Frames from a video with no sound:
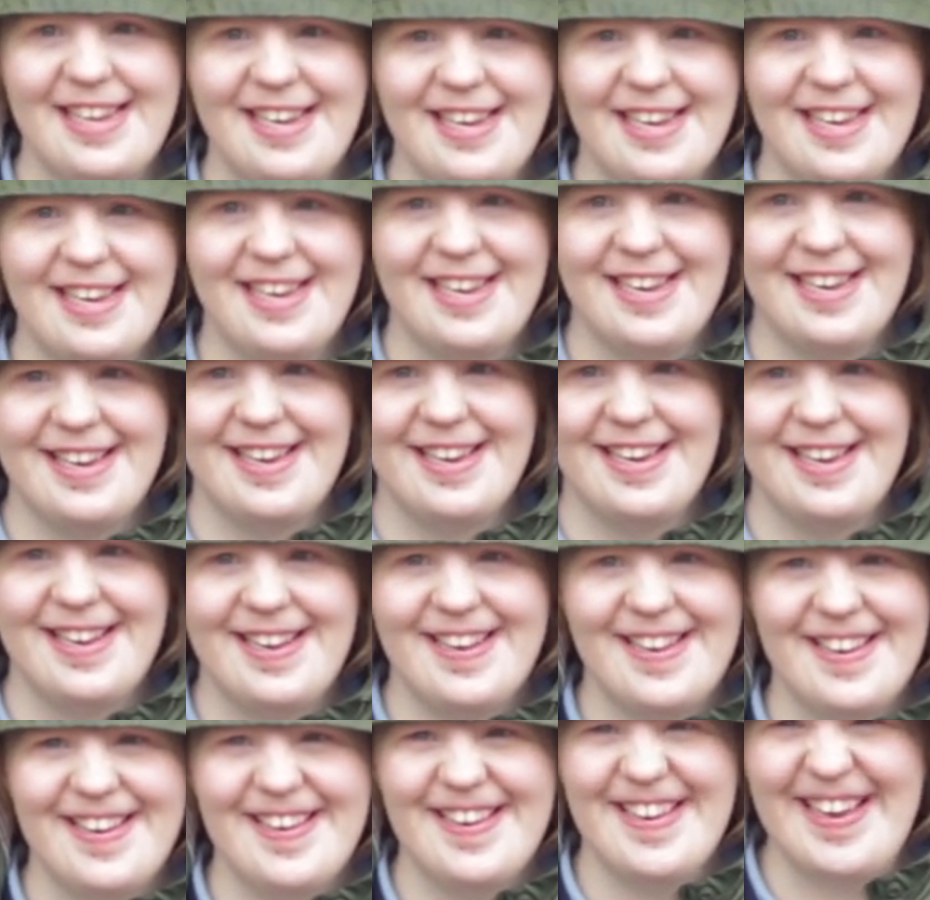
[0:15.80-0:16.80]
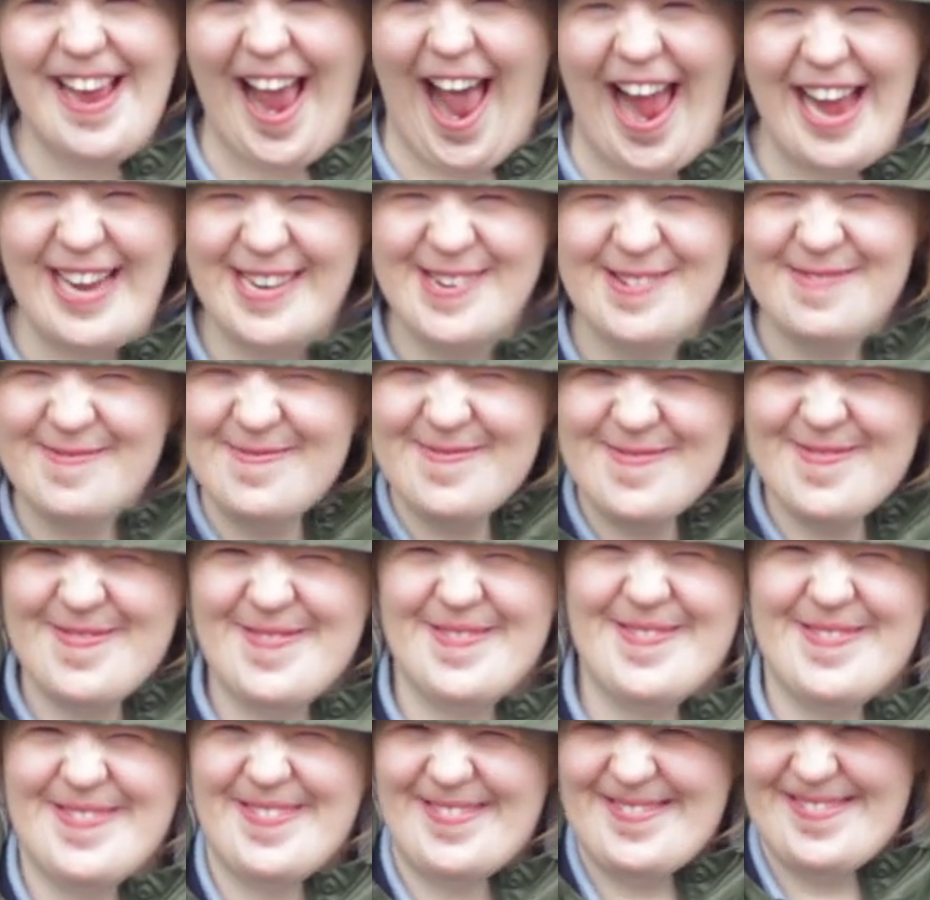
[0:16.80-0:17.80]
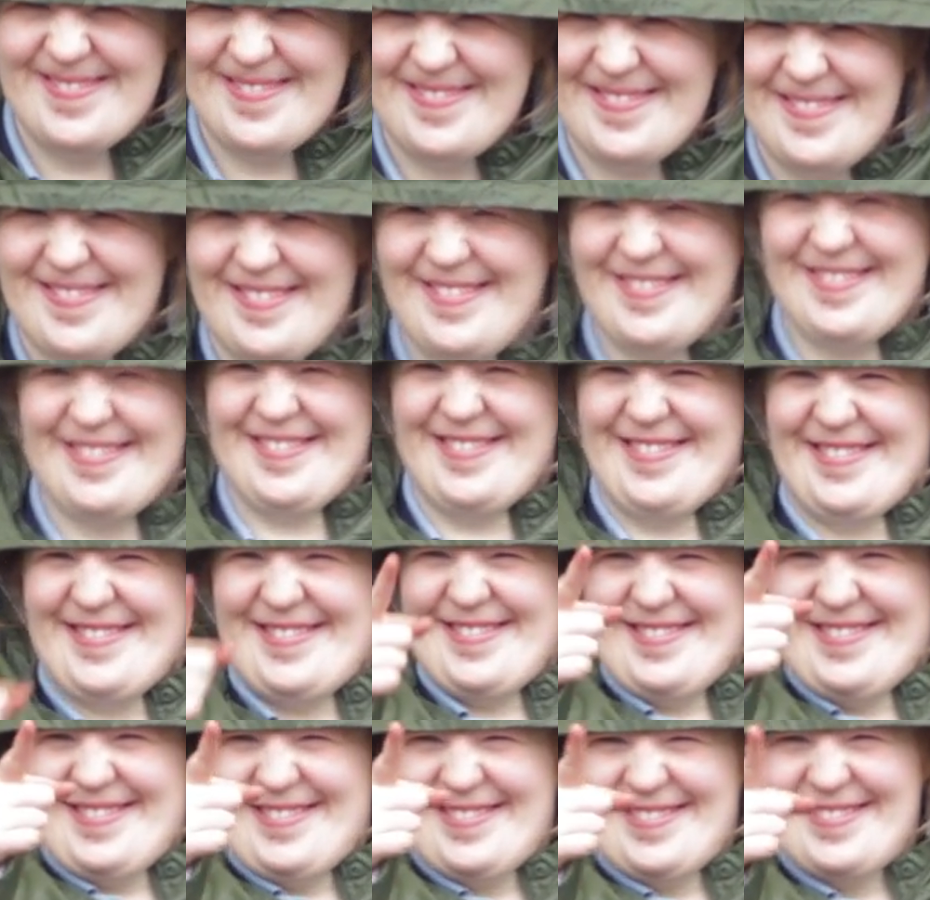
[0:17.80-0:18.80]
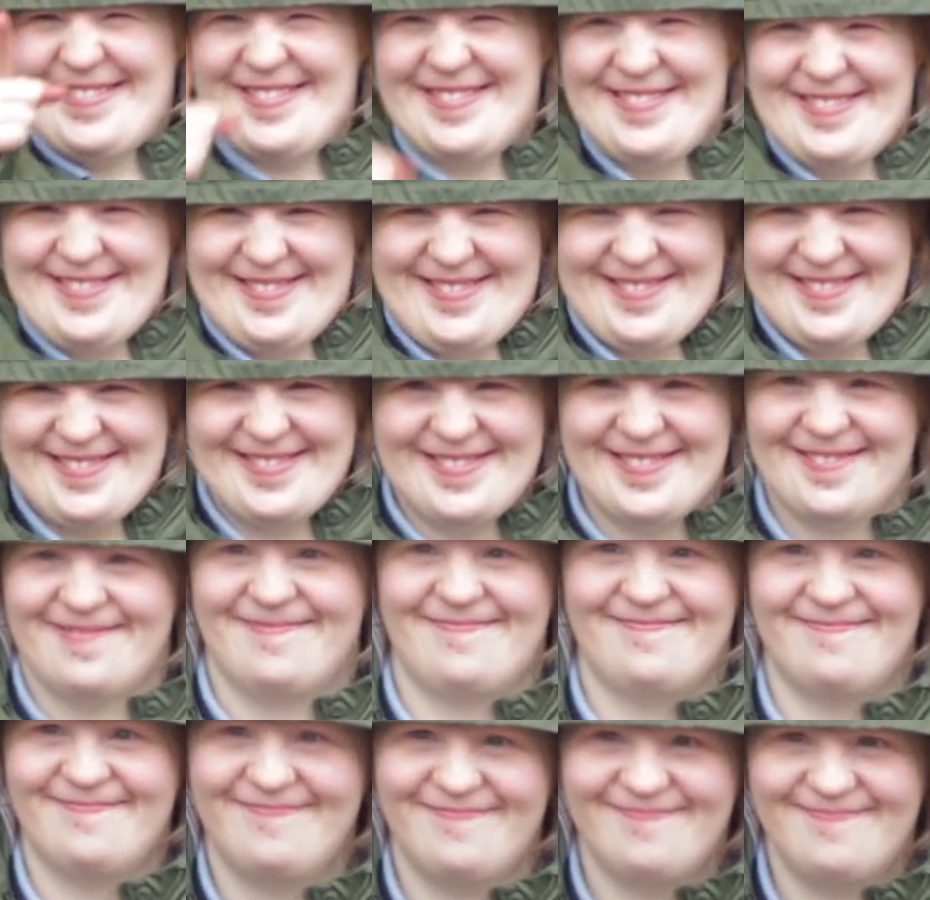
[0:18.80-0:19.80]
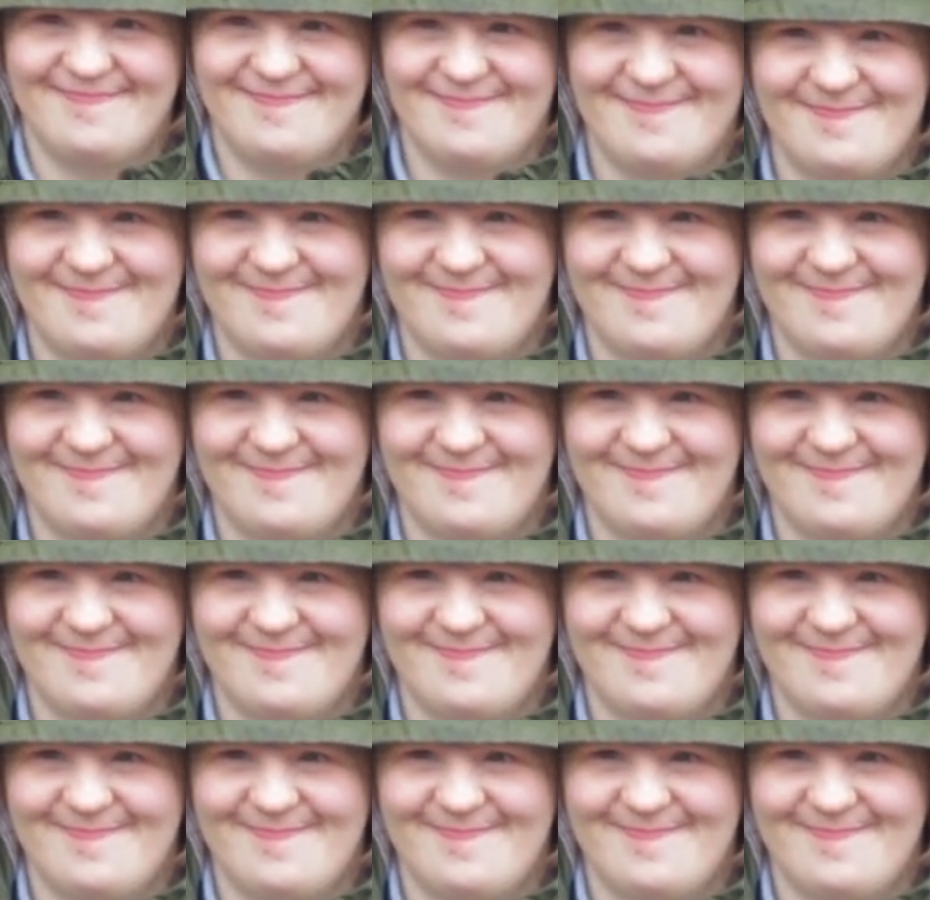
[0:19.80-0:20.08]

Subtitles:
Nothing is said.